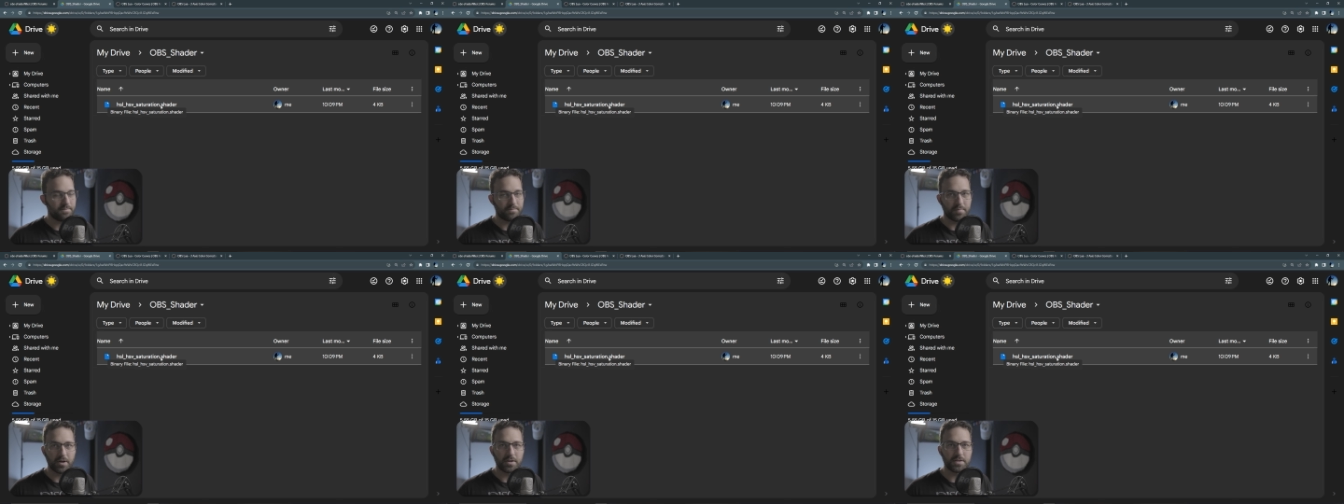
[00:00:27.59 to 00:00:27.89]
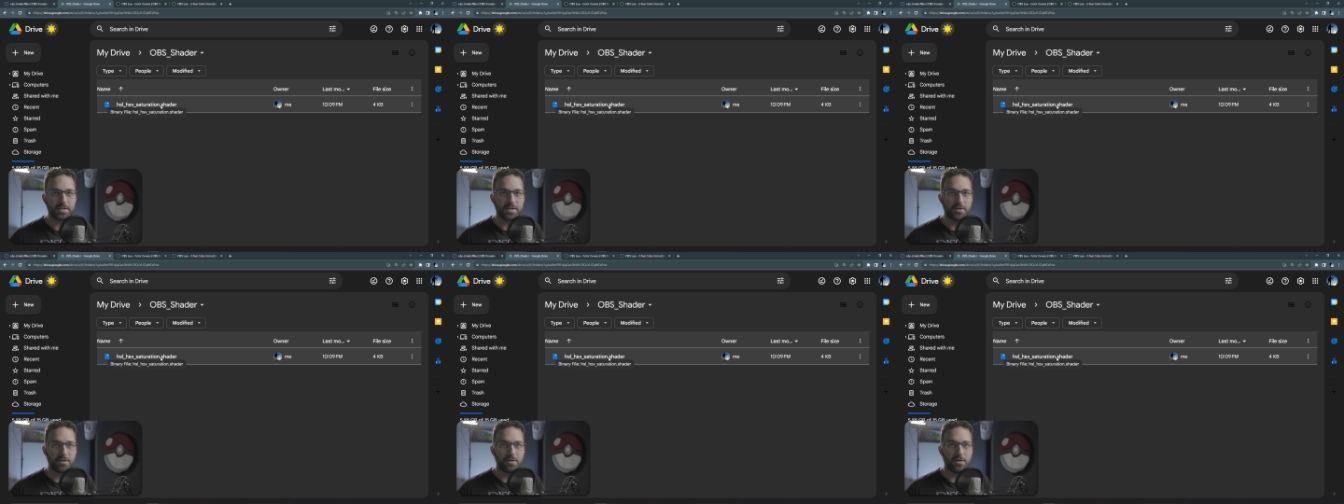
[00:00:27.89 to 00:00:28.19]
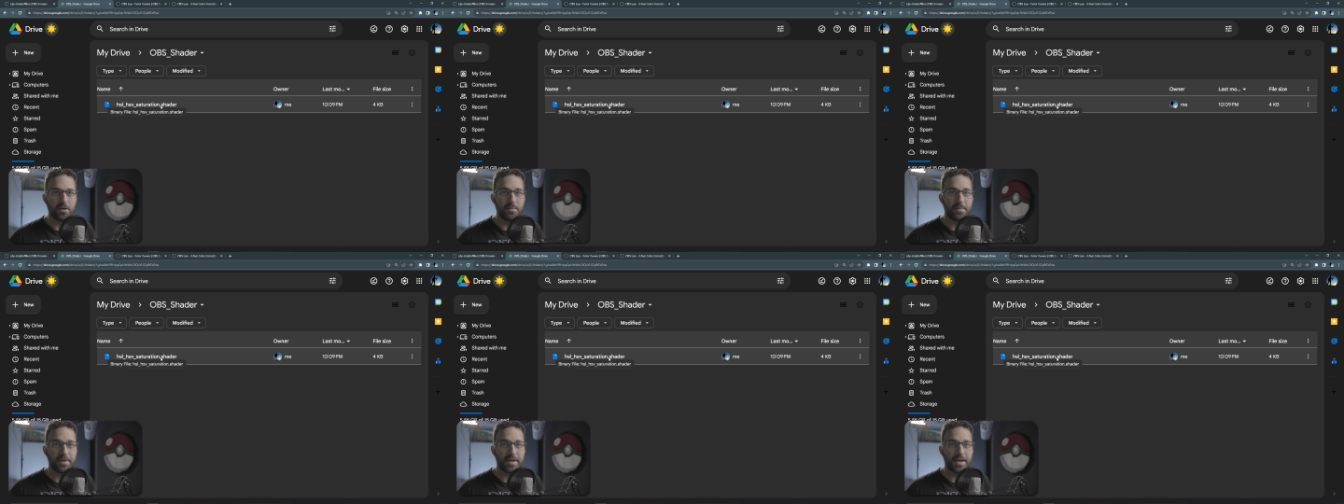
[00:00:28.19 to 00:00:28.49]

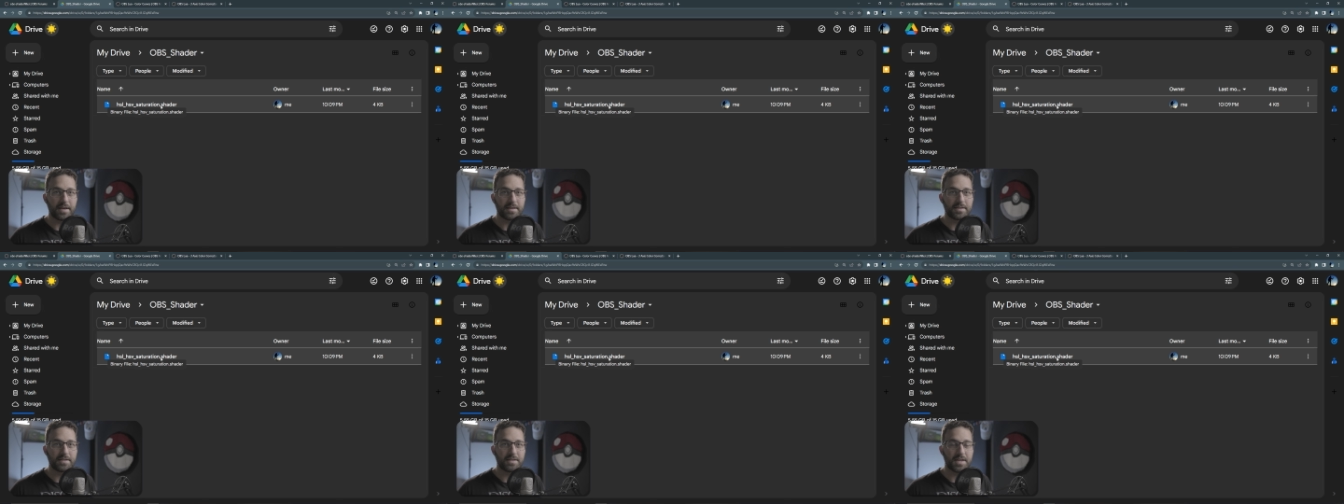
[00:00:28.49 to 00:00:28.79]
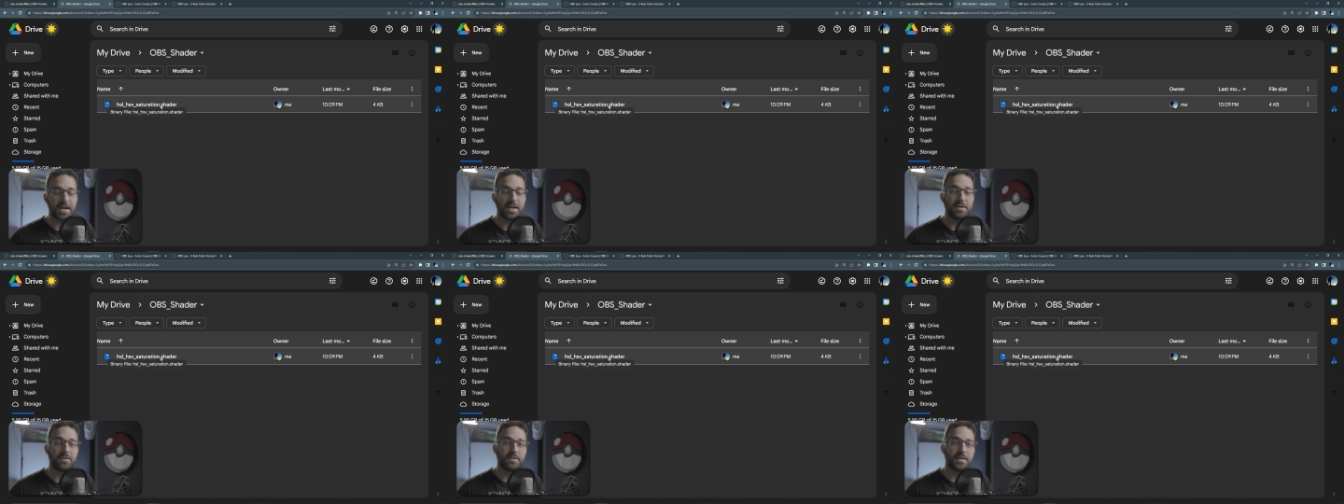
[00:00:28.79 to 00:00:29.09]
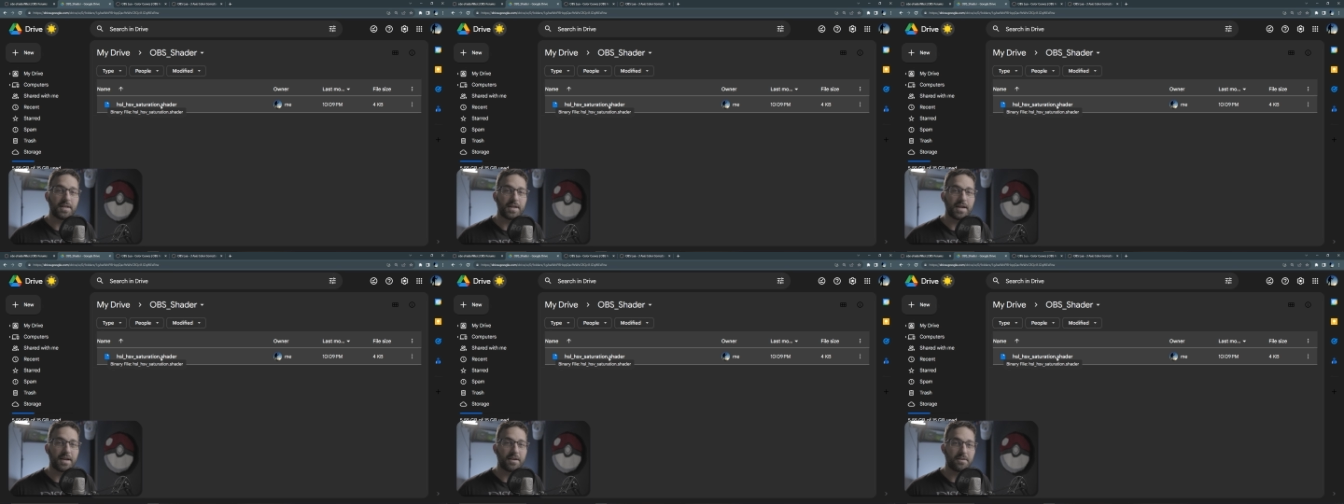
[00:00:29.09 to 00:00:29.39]
personal OBS
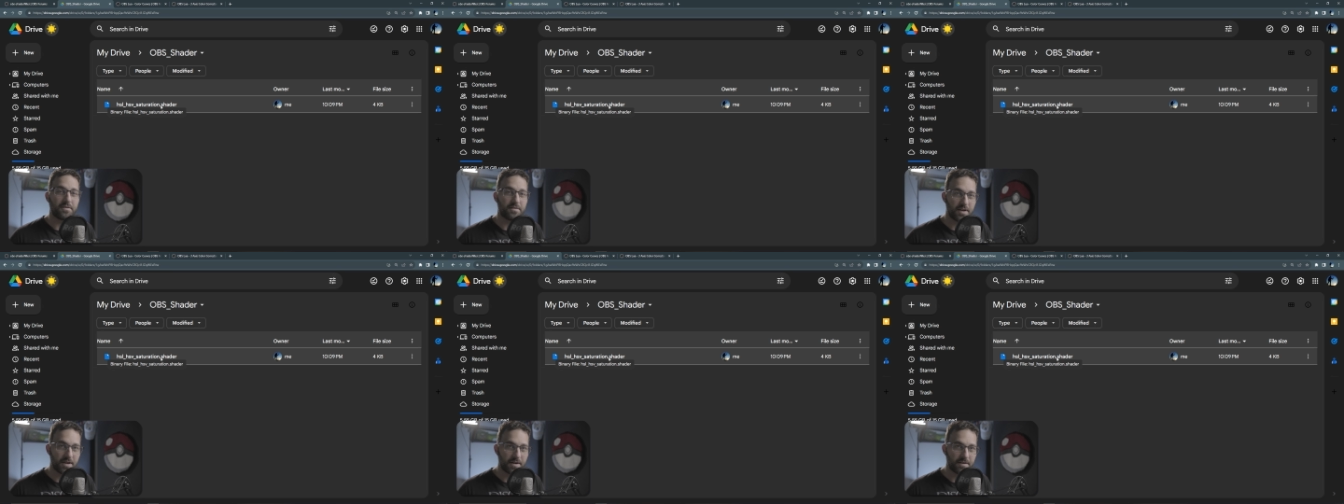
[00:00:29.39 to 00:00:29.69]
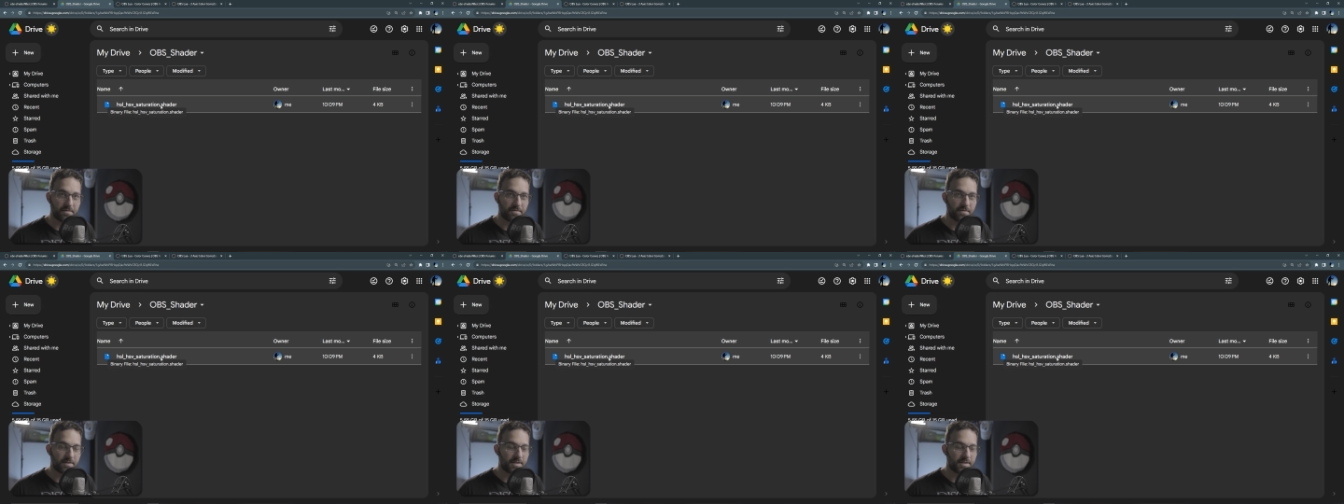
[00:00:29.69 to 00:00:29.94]
shader that I created for